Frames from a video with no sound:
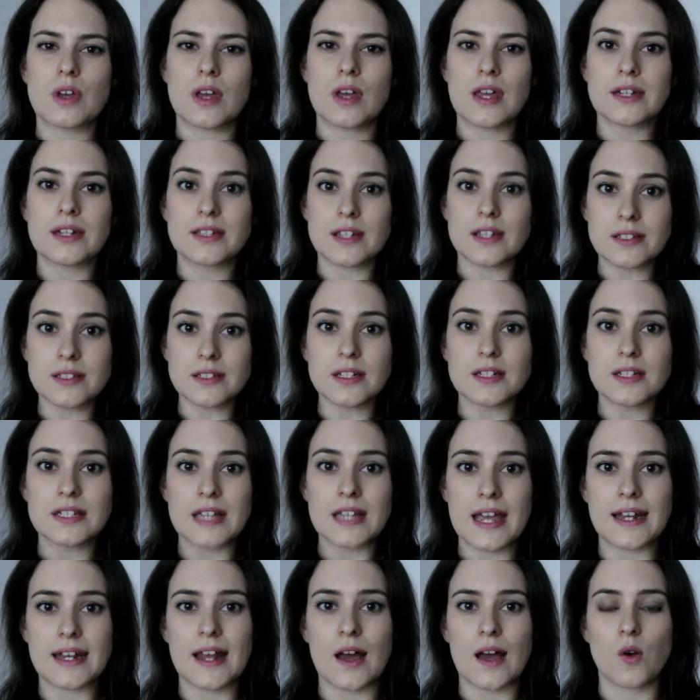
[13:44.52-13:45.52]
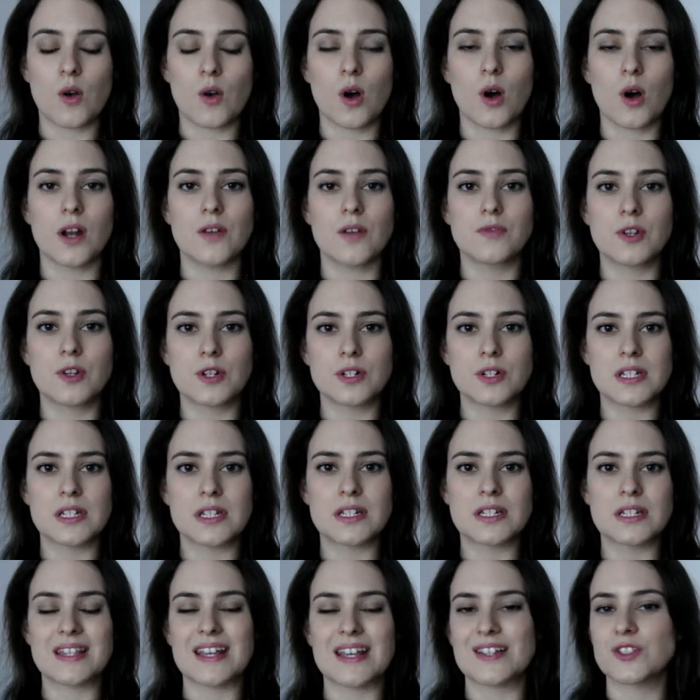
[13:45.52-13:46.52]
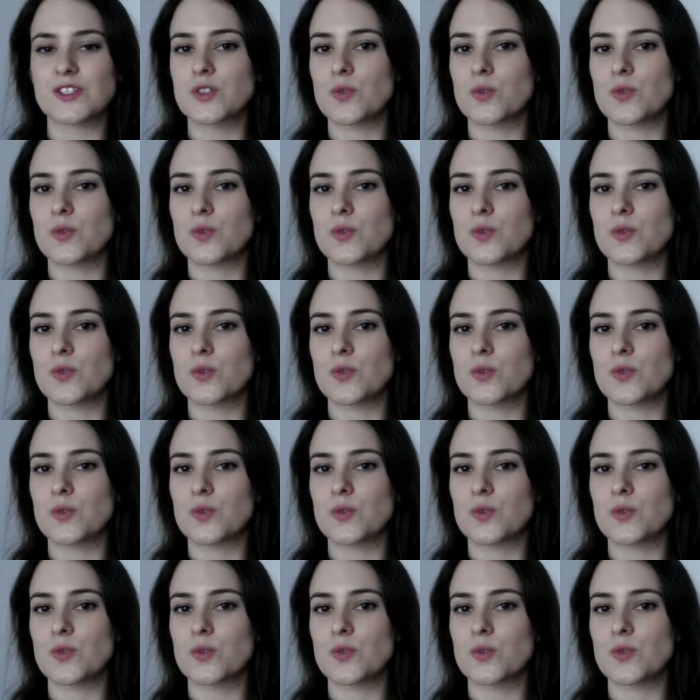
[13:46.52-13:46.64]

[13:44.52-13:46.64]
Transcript: It does contain alcohol. I've looked into that,